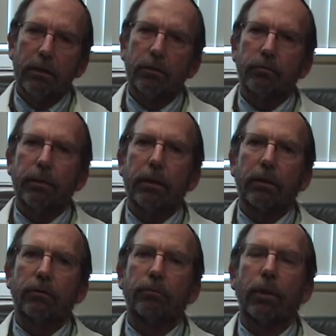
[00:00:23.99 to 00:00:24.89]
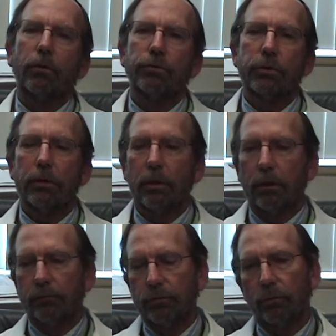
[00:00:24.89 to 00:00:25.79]
there's been an explosion
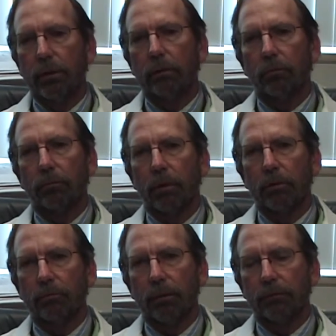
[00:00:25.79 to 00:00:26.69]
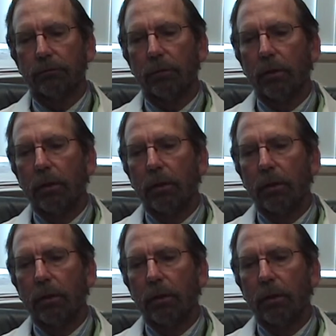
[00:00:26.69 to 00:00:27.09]
of joint replacements,